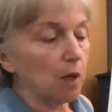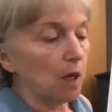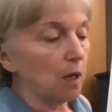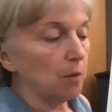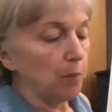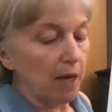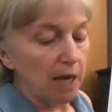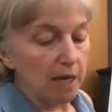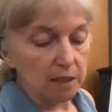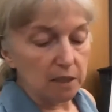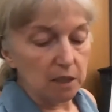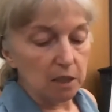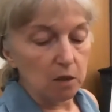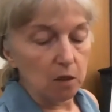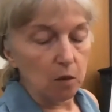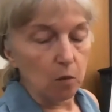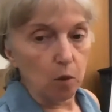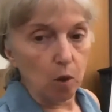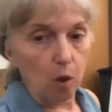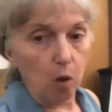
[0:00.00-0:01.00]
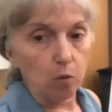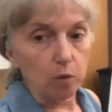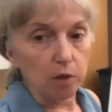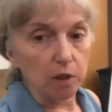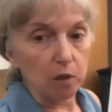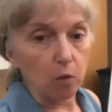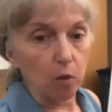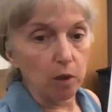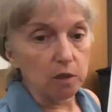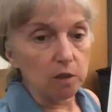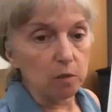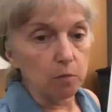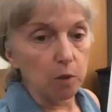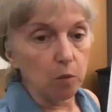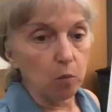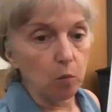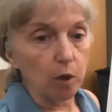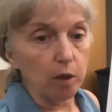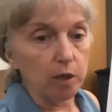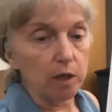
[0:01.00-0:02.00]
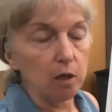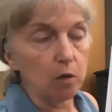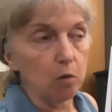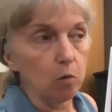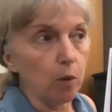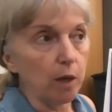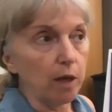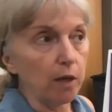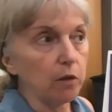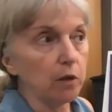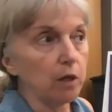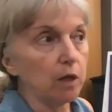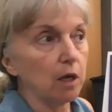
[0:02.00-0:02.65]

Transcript: a painting that we're only going to be working with